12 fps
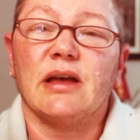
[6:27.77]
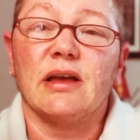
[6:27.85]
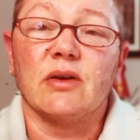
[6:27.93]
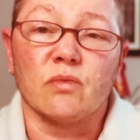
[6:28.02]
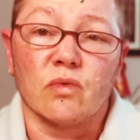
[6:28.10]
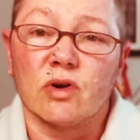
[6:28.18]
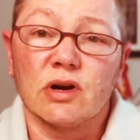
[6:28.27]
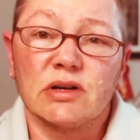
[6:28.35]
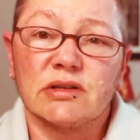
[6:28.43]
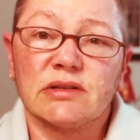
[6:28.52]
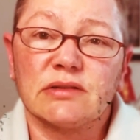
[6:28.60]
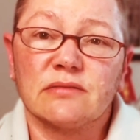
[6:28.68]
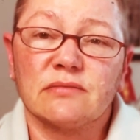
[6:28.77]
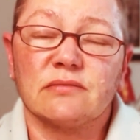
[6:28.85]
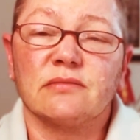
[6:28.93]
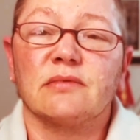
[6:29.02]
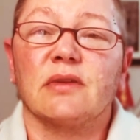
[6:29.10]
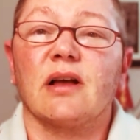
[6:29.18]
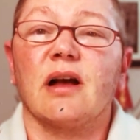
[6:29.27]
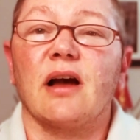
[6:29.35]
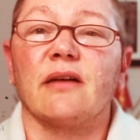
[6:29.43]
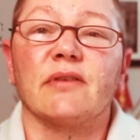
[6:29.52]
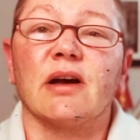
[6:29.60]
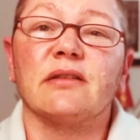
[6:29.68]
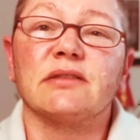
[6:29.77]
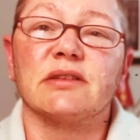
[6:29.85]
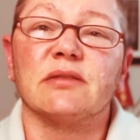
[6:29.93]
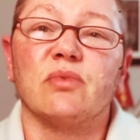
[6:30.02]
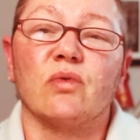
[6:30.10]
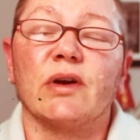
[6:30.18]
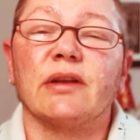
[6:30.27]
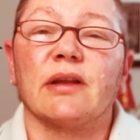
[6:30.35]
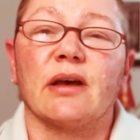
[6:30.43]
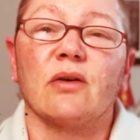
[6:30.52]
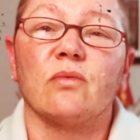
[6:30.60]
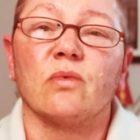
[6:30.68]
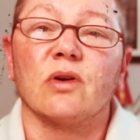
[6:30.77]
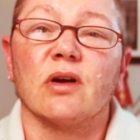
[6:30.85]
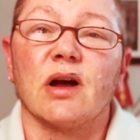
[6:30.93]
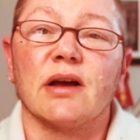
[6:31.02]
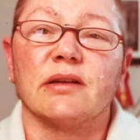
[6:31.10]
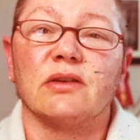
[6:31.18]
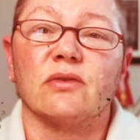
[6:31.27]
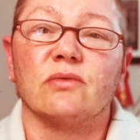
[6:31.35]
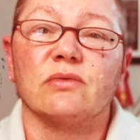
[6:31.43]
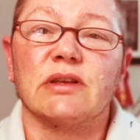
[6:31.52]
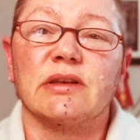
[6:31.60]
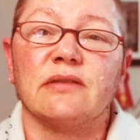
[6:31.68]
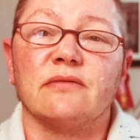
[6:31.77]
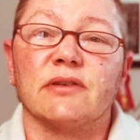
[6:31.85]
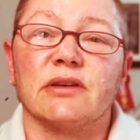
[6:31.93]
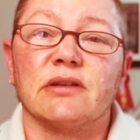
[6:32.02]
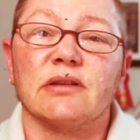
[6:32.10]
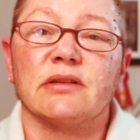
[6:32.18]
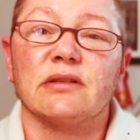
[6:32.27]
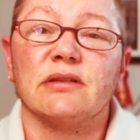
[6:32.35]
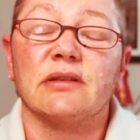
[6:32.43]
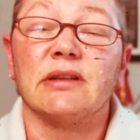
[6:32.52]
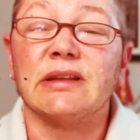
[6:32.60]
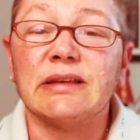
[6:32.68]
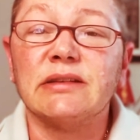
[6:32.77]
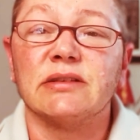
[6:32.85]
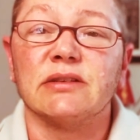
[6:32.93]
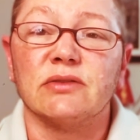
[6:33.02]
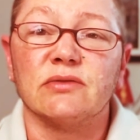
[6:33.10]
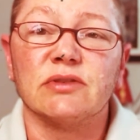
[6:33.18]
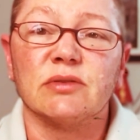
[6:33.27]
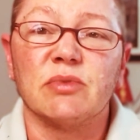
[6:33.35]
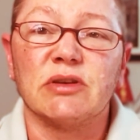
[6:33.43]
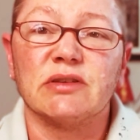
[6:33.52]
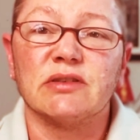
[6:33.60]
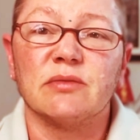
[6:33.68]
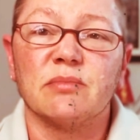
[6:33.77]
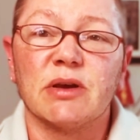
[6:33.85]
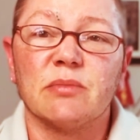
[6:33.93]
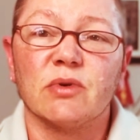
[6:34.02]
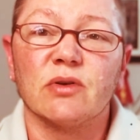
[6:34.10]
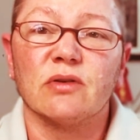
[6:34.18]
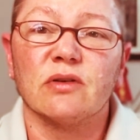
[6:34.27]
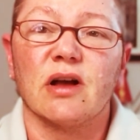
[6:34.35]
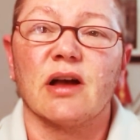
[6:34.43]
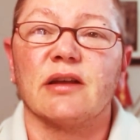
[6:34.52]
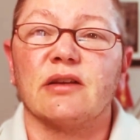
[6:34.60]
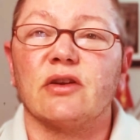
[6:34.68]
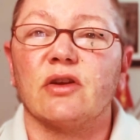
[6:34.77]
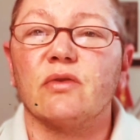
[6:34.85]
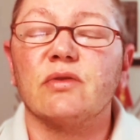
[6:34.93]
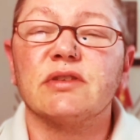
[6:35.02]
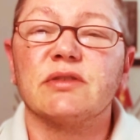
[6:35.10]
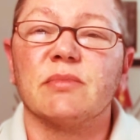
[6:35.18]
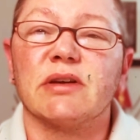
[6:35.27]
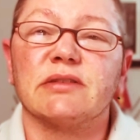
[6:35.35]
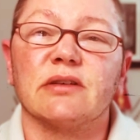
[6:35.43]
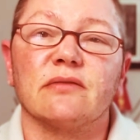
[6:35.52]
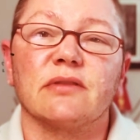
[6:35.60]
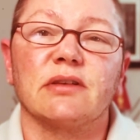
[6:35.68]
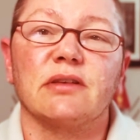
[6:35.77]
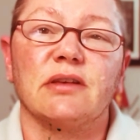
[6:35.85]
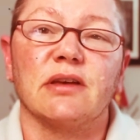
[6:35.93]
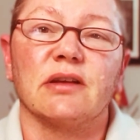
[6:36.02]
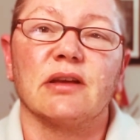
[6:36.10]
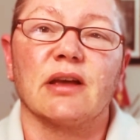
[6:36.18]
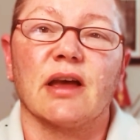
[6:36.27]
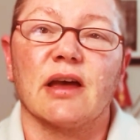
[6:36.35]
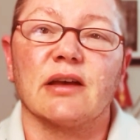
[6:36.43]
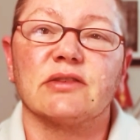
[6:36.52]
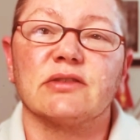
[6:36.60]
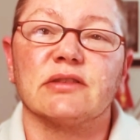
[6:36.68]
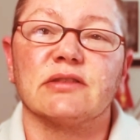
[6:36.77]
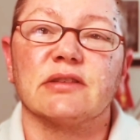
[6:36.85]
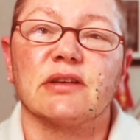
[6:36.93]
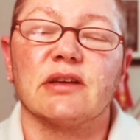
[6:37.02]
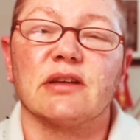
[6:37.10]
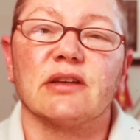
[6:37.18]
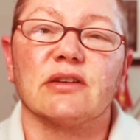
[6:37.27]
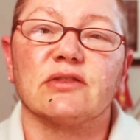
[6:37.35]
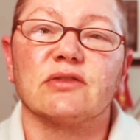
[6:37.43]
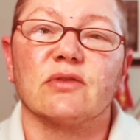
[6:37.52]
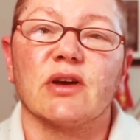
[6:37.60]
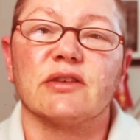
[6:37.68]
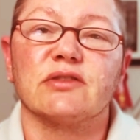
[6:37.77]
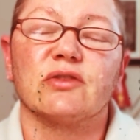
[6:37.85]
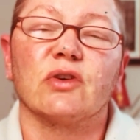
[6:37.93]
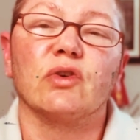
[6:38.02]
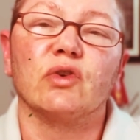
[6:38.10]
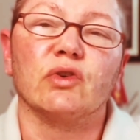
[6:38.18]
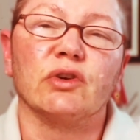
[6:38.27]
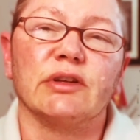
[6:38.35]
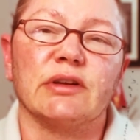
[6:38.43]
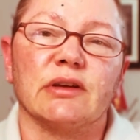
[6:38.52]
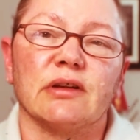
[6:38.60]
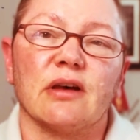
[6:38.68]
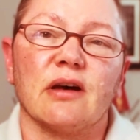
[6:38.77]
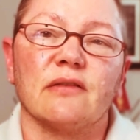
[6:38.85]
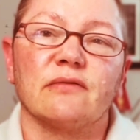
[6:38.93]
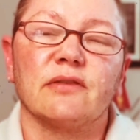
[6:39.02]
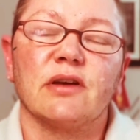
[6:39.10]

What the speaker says: It works. I've gotten to the point now where I don't even need to use the pieces of paper. I notice myself getting anxious and getting stressed early enough